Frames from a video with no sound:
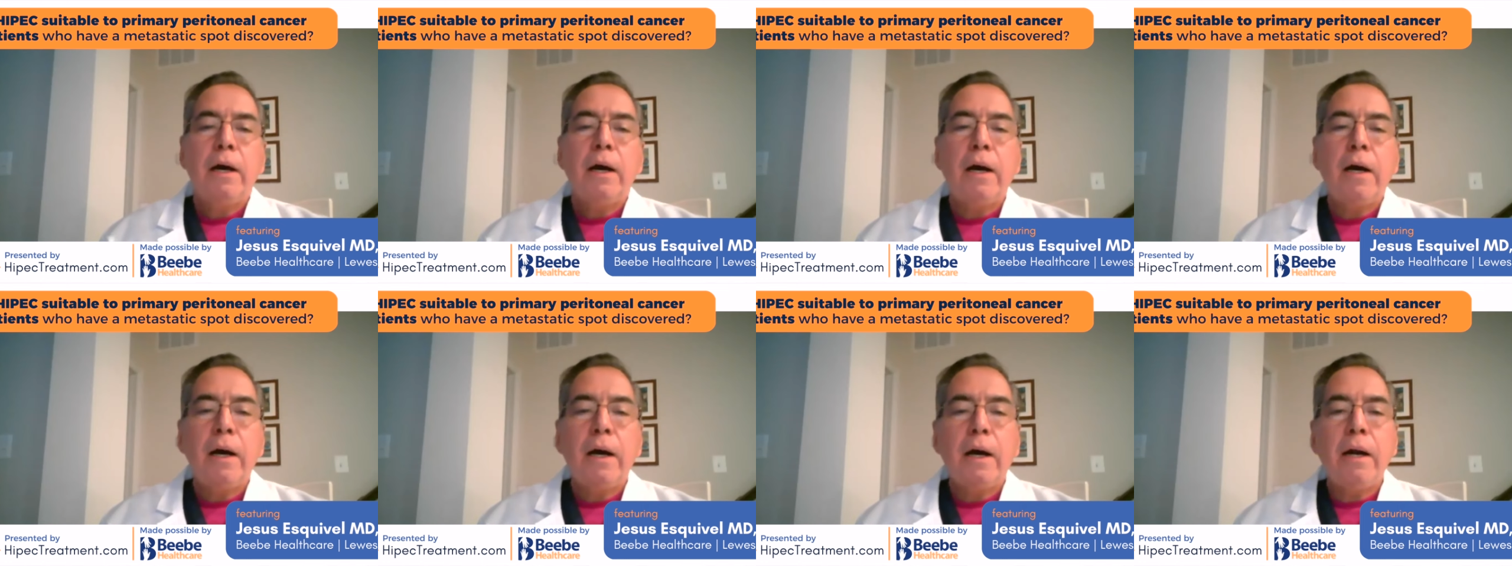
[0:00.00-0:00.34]

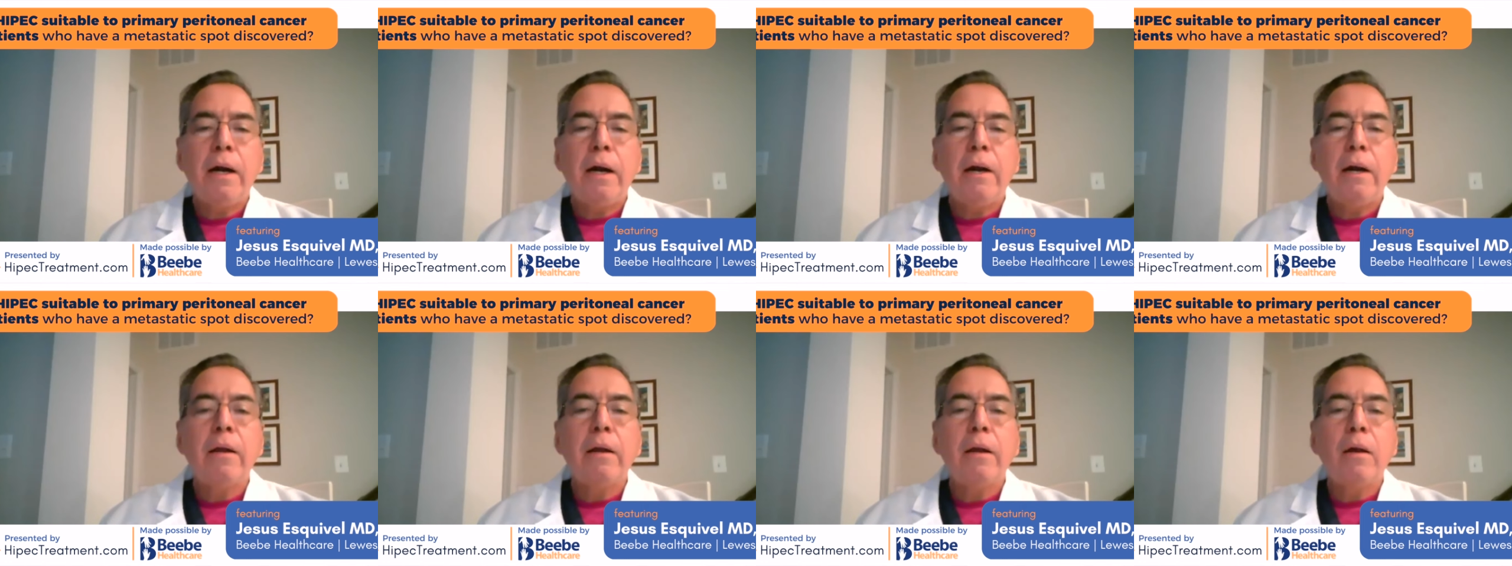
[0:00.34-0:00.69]

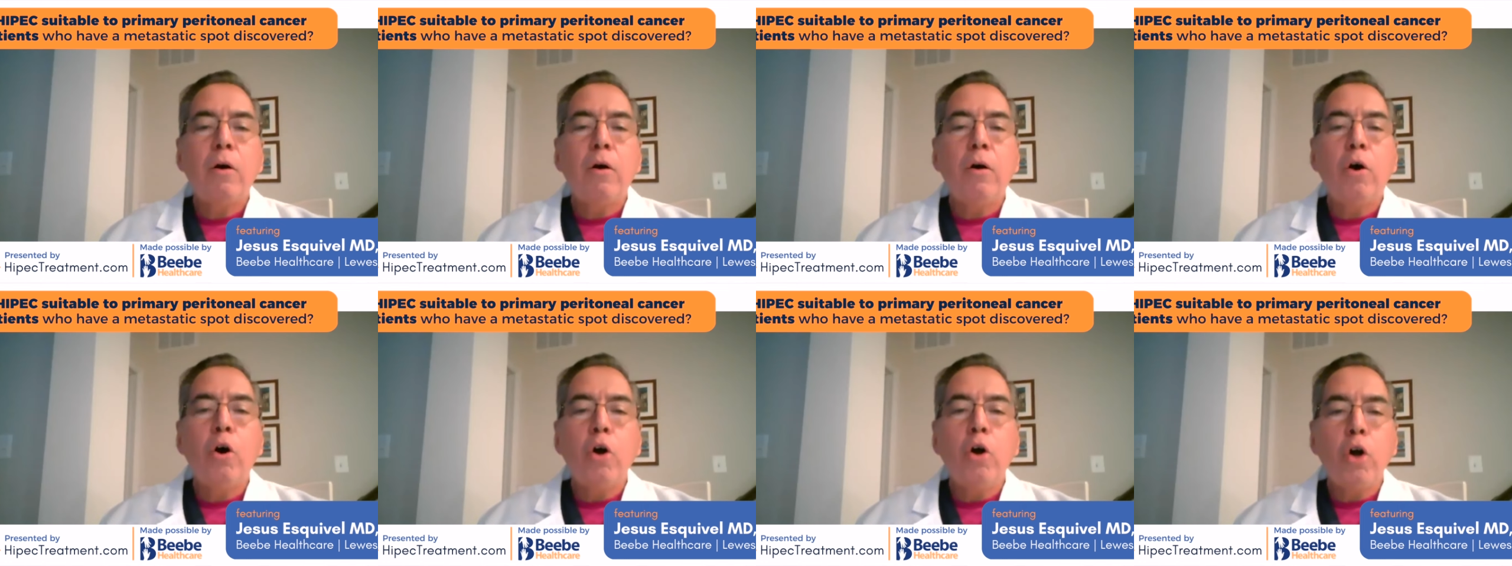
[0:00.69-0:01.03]
are
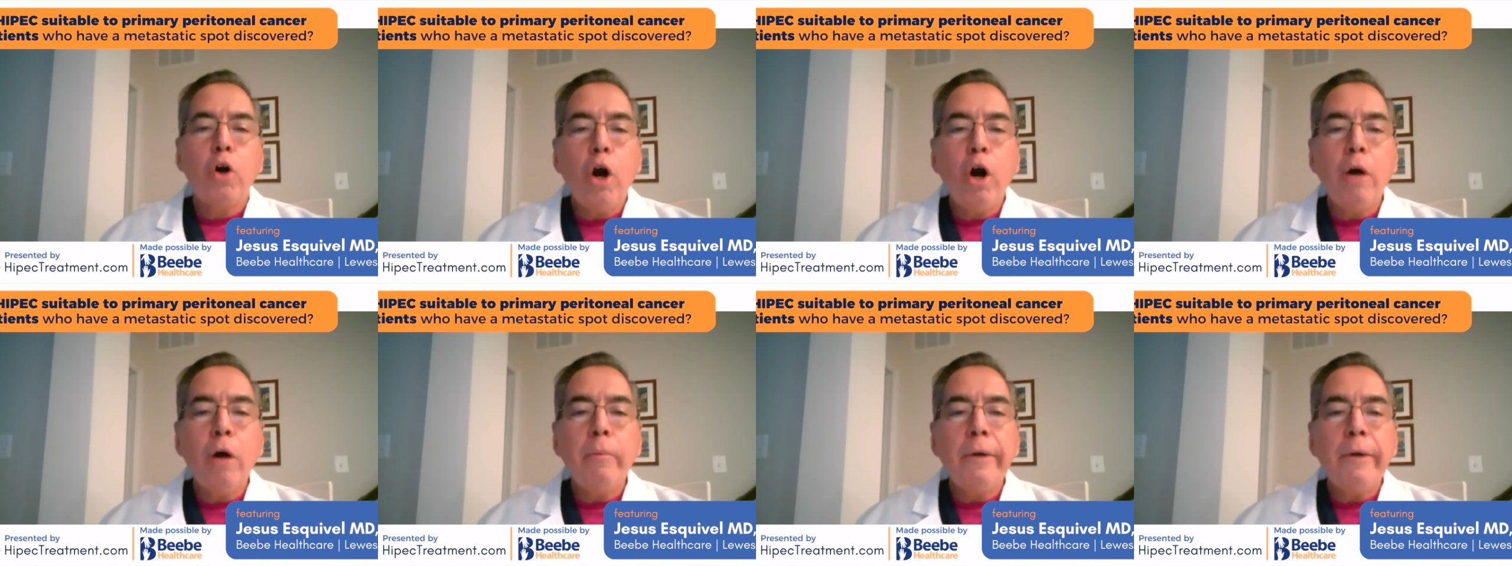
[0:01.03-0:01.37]

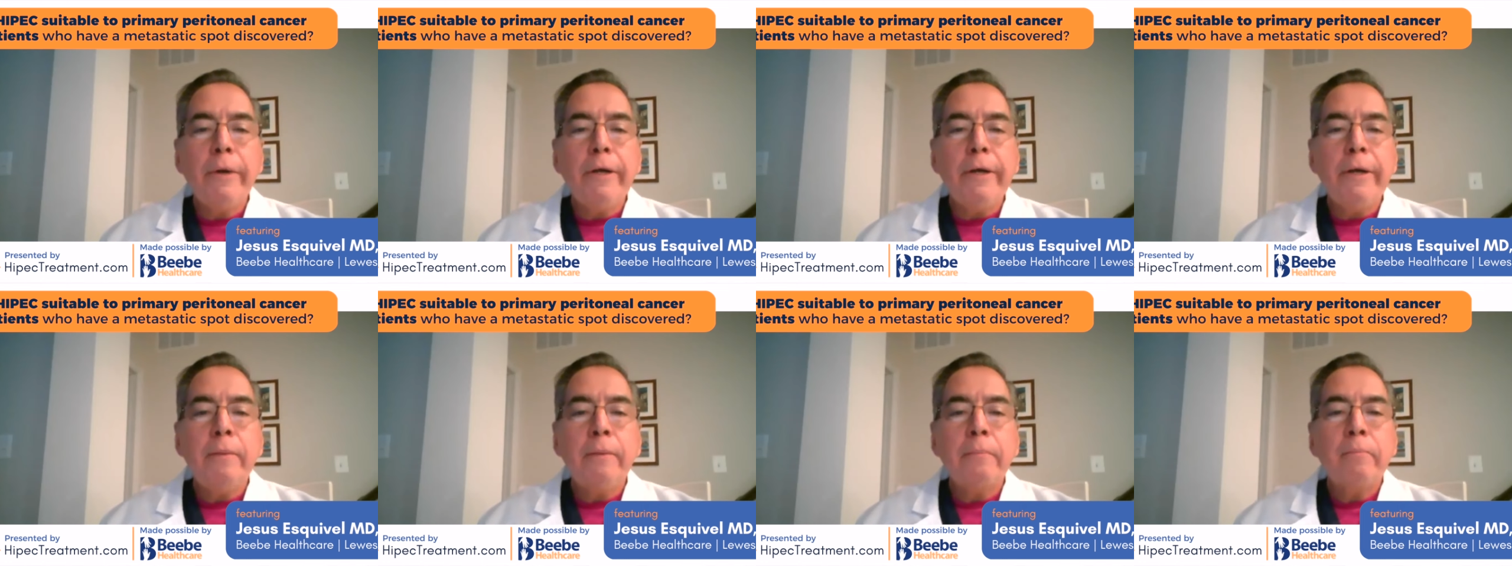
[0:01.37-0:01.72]

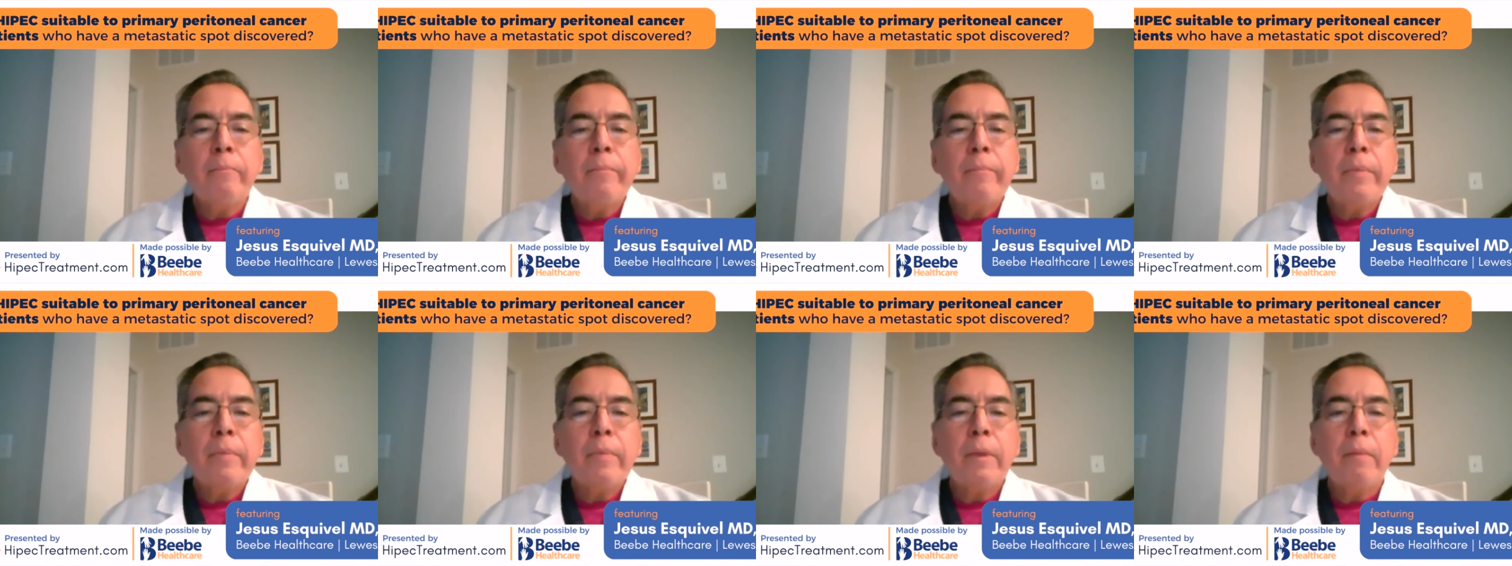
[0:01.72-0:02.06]
uncommon,
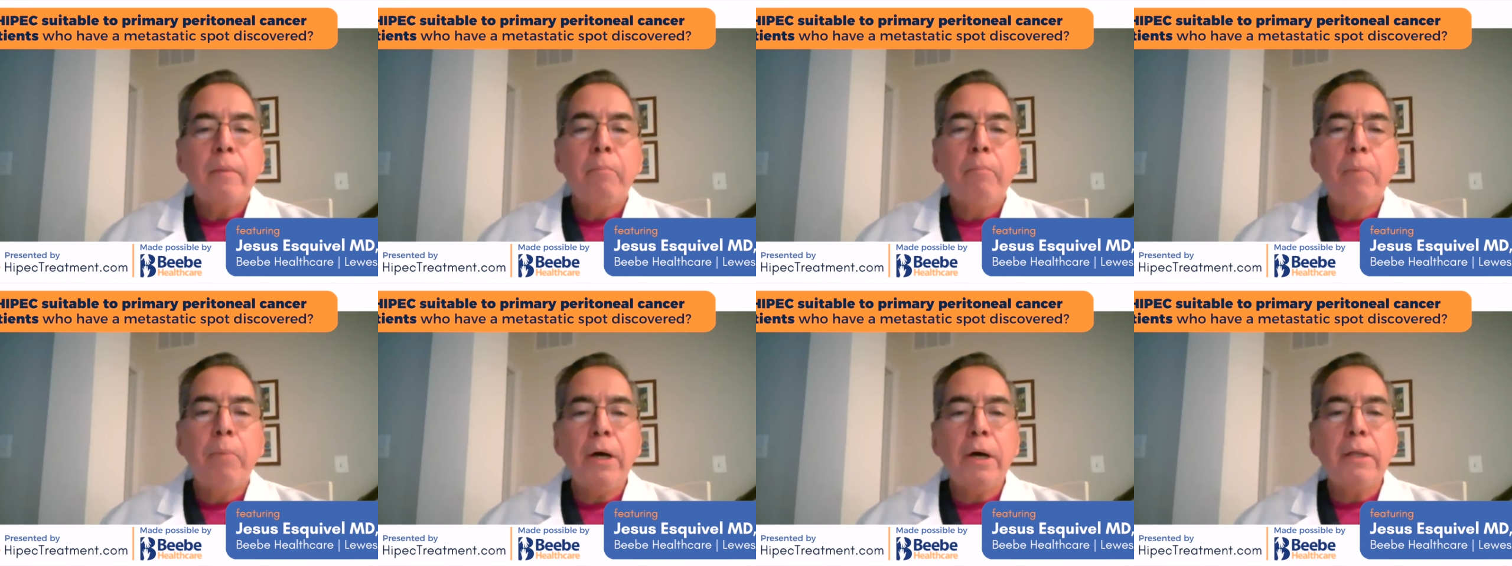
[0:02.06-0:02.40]

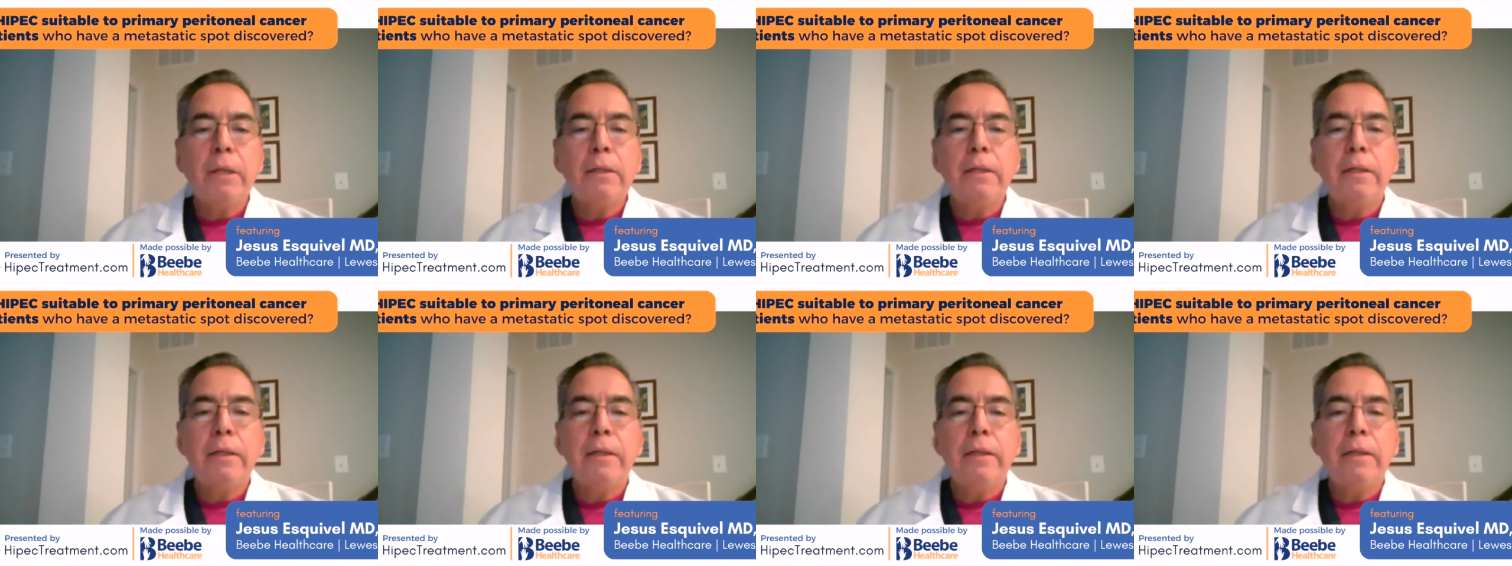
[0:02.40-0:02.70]
but